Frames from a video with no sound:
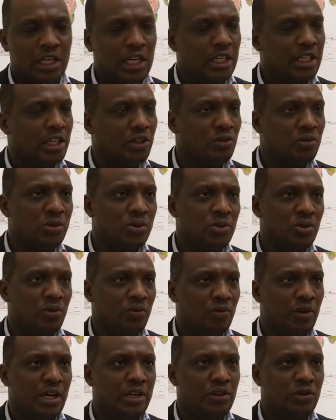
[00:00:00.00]
categories
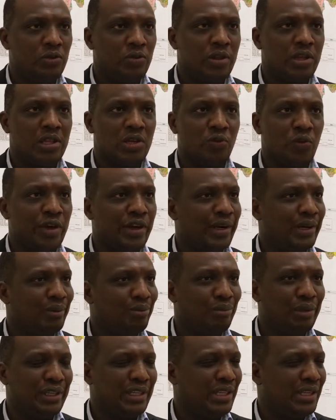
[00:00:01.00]
of land uses were
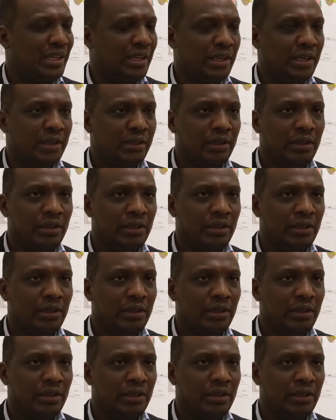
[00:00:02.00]
being